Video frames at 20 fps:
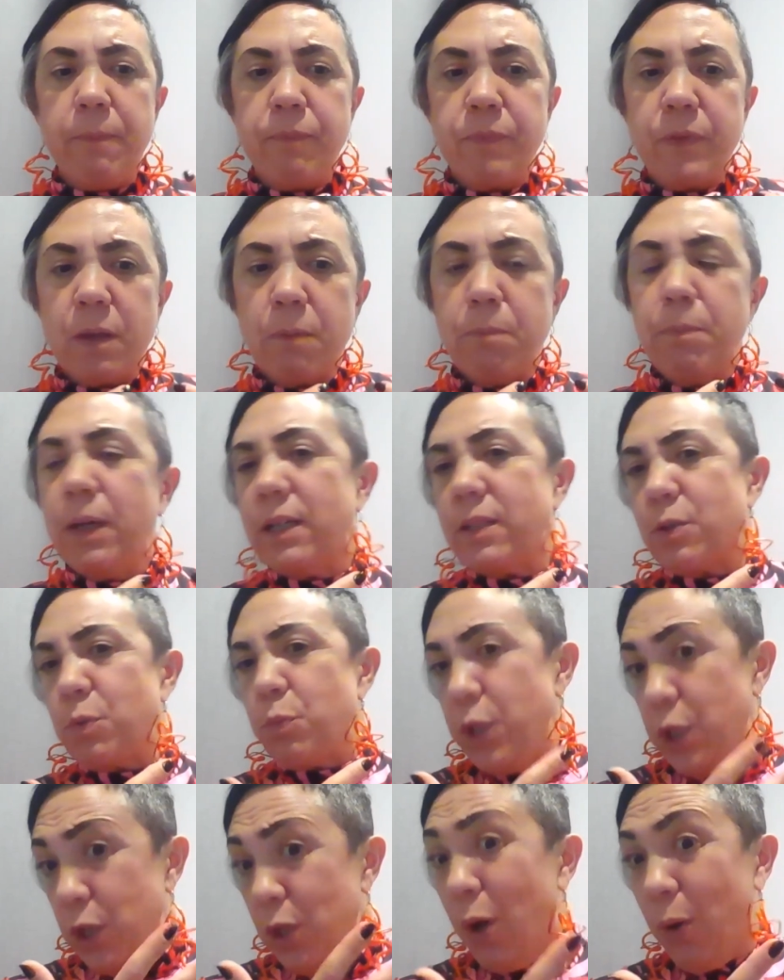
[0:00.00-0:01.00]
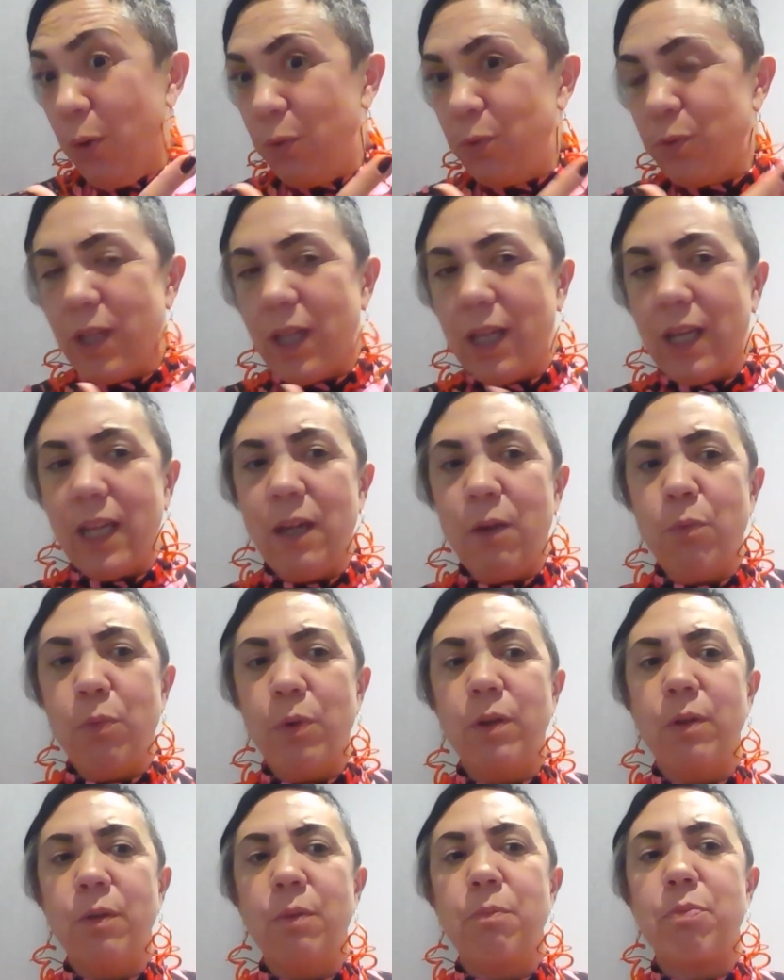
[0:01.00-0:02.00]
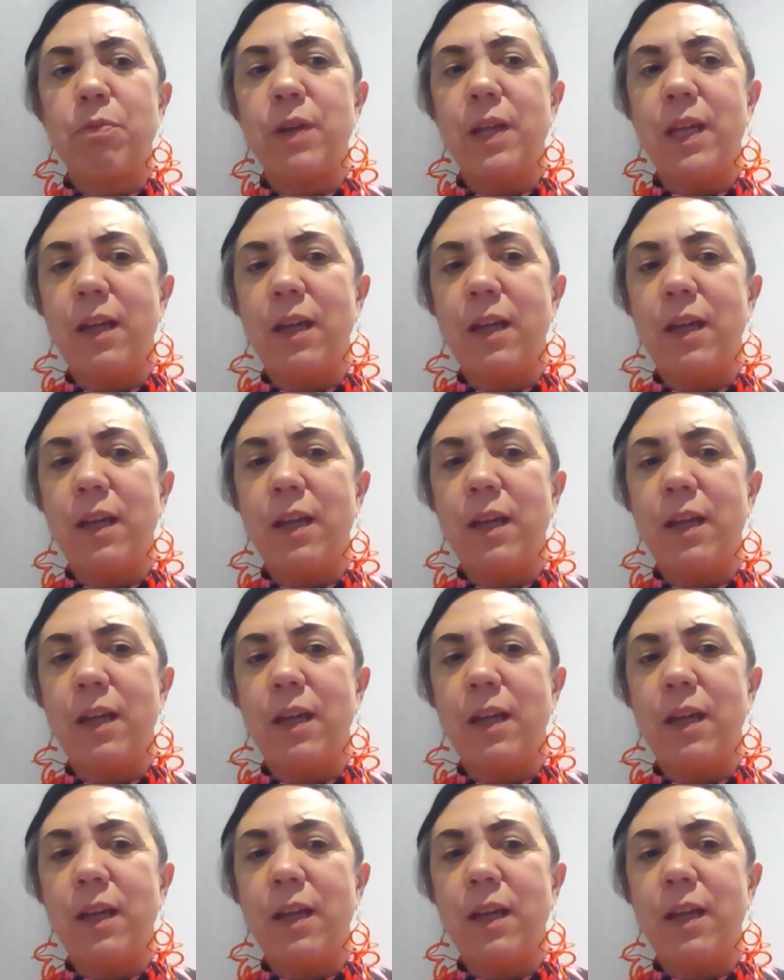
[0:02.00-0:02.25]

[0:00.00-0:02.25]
but we know that it will bring